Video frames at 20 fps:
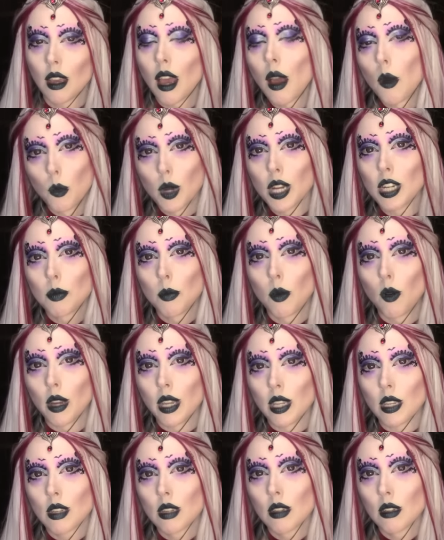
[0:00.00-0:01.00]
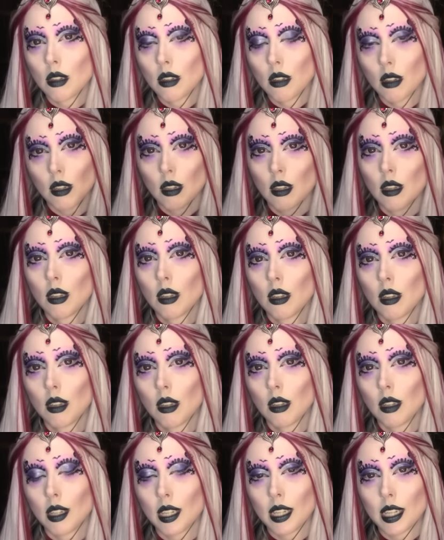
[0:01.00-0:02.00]
at which point
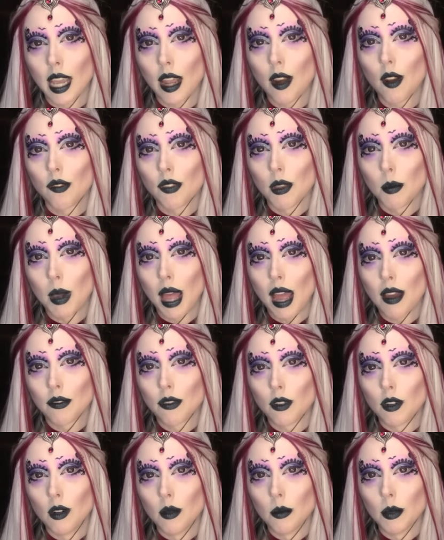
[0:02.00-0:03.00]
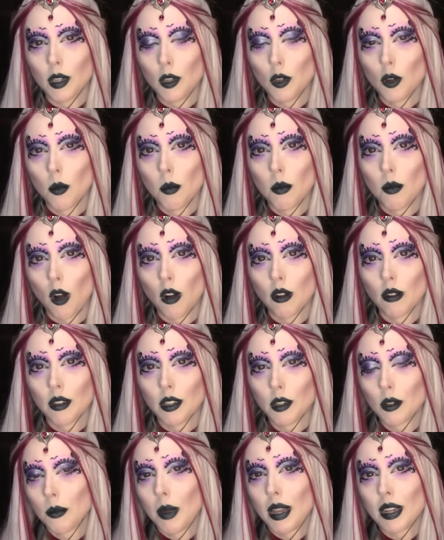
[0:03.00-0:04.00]
get off the platform.
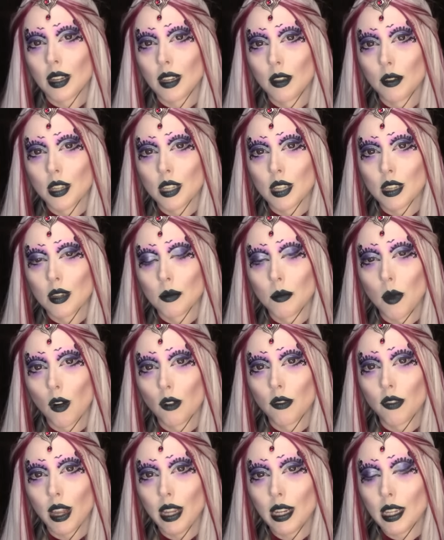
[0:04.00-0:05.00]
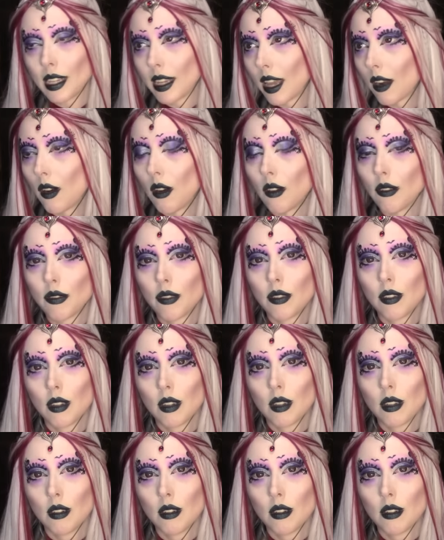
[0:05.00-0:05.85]
Your mental illness is a moral failing. Get off.